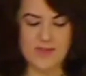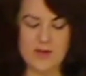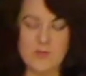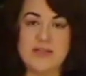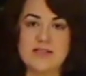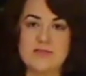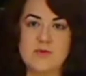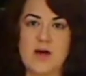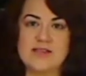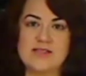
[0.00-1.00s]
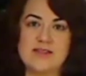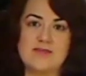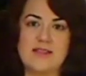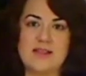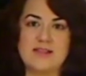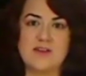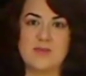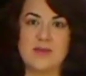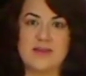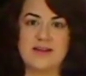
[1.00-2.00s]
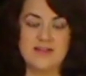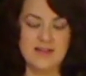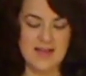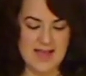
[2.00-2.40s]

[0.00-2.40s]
raised up the wax enough that that's not a big deal.